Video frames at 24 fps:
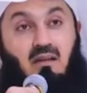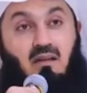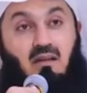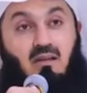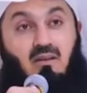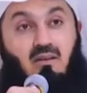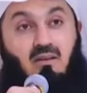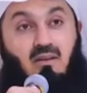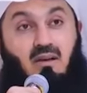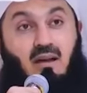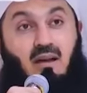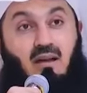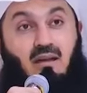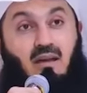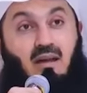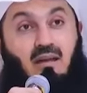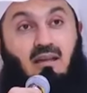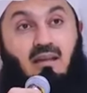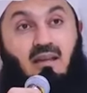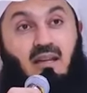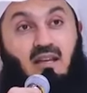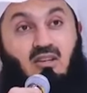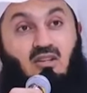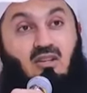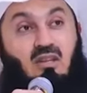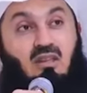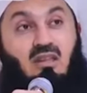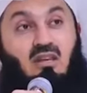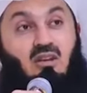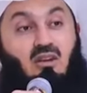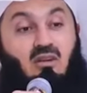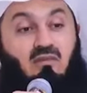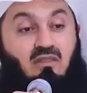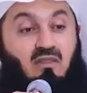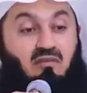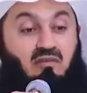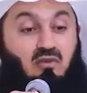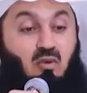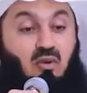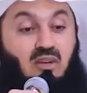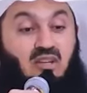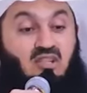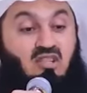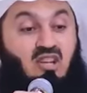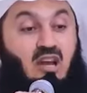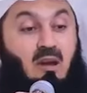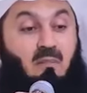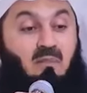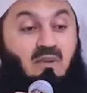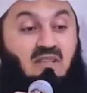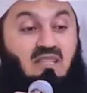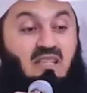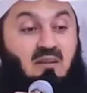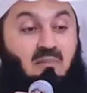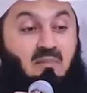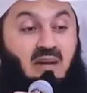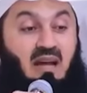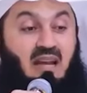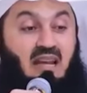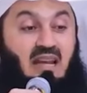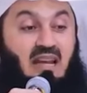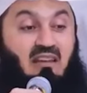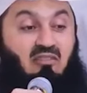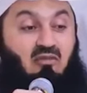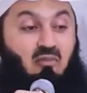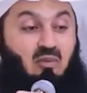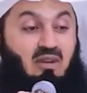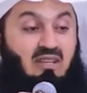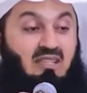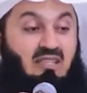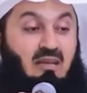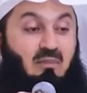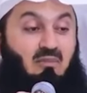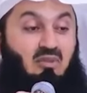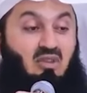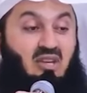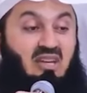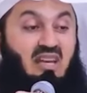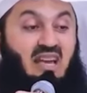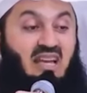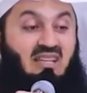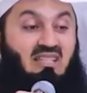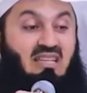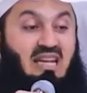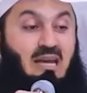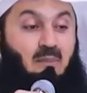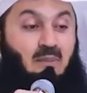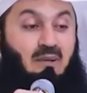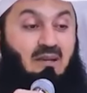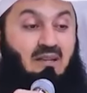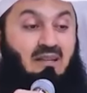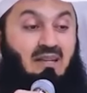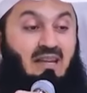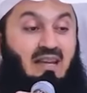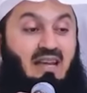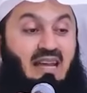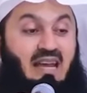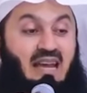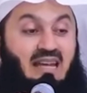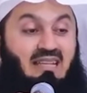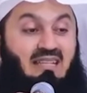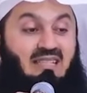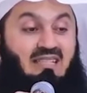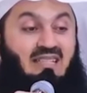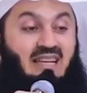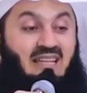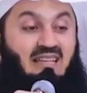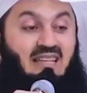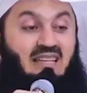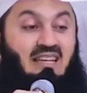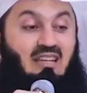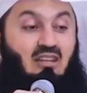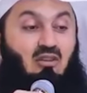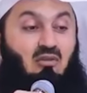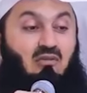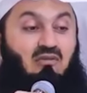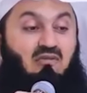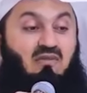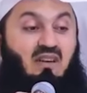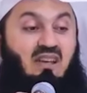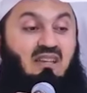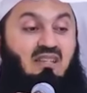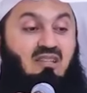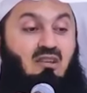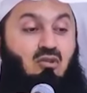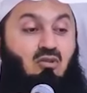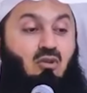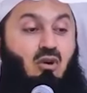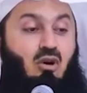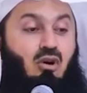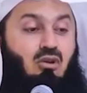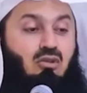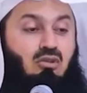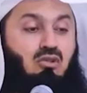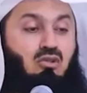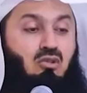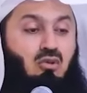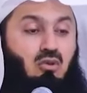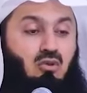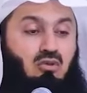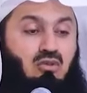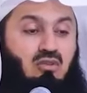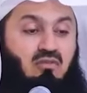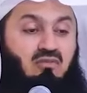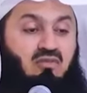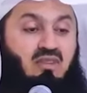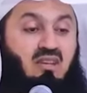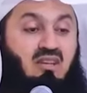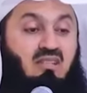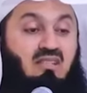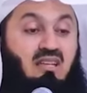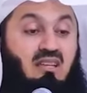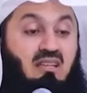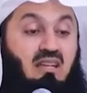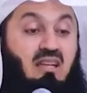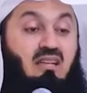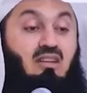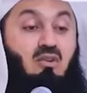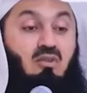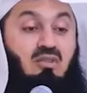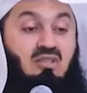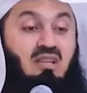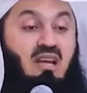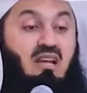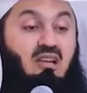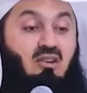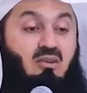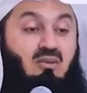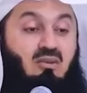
you know, I can actually think of a few examples in my life where something has happened and suddenly you face an onslaught of things and then you tell